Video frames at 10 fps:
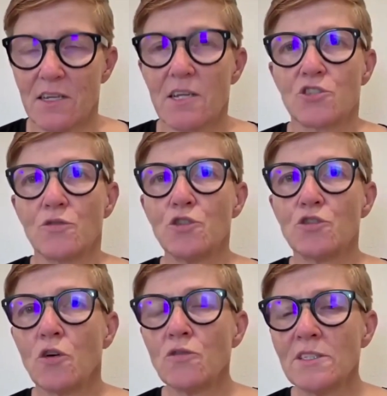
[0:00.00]
So you
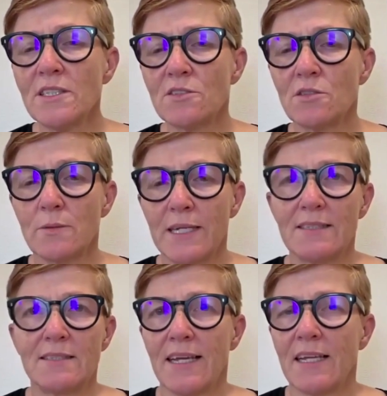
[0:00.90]
don't need to wait
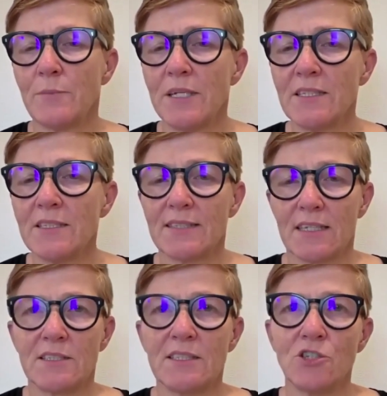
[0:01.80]
10 minutes
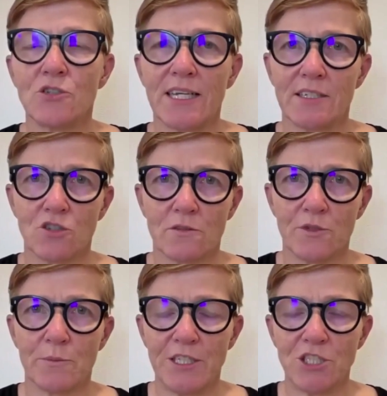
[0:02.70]
until you get a
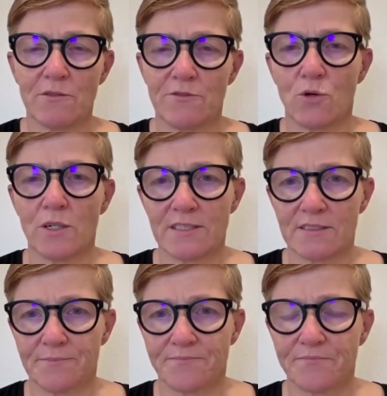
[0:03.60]
confirmation for it.
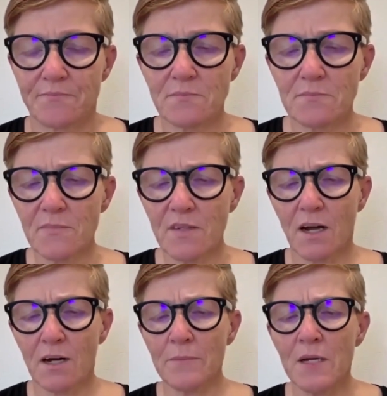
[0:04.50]

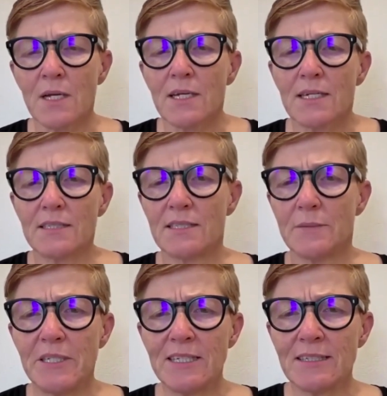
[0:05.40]
Um, it's
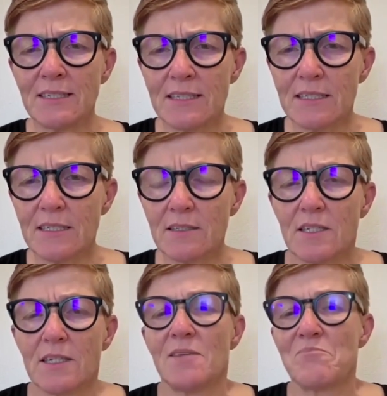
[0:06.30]
immediately
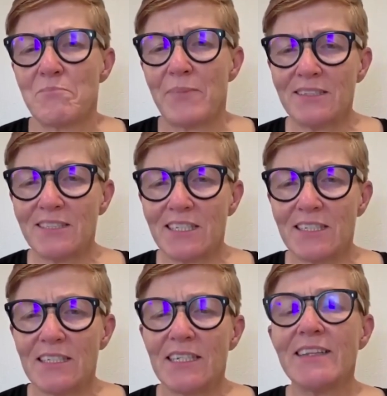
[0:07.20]

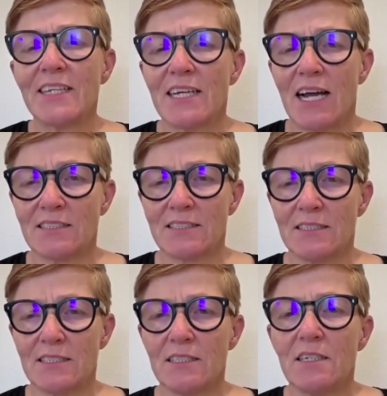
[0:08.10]
basically in the
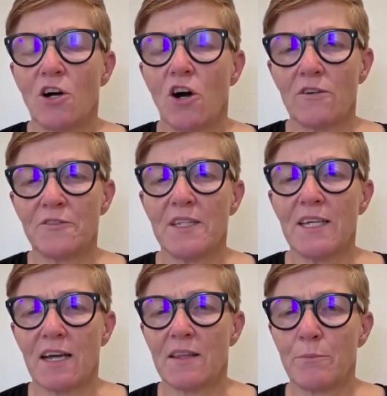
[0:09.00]
custody of the
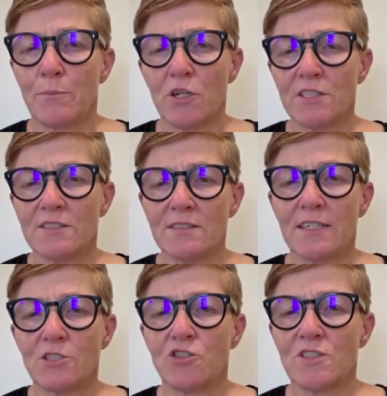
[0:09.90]
other person
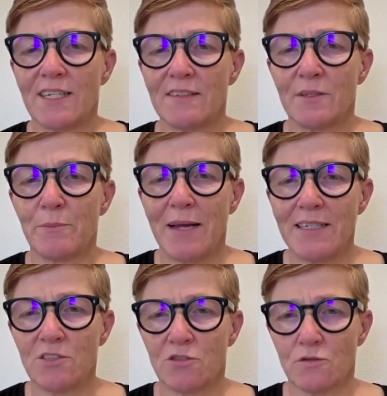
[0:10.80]
that you sent the
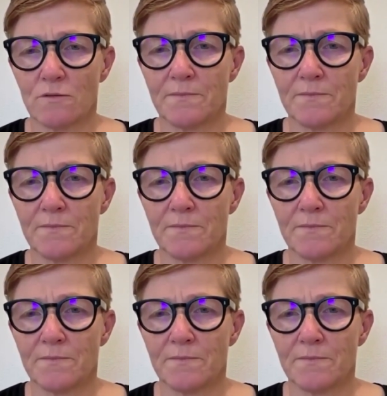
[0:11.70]
money to.